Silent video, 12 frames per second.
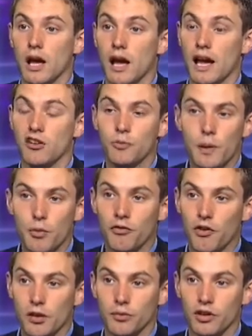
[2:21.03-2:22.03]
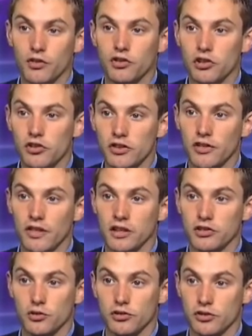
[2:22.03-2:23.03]
And if people find themselves using
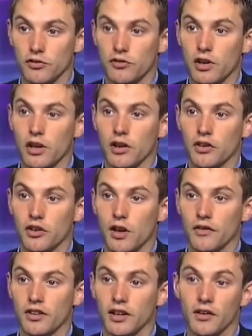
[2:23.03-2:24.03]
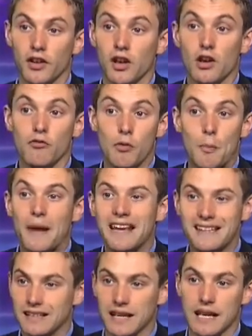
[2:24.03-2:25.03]
these sorts of services
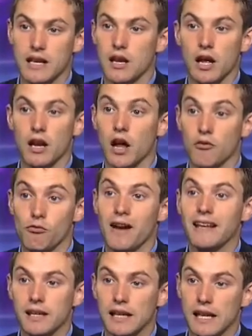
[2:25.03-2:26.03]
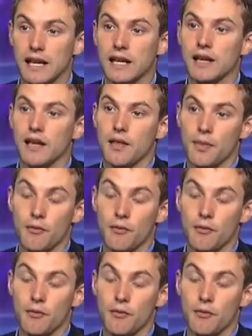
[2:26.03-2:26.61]
repeatedly and regularly,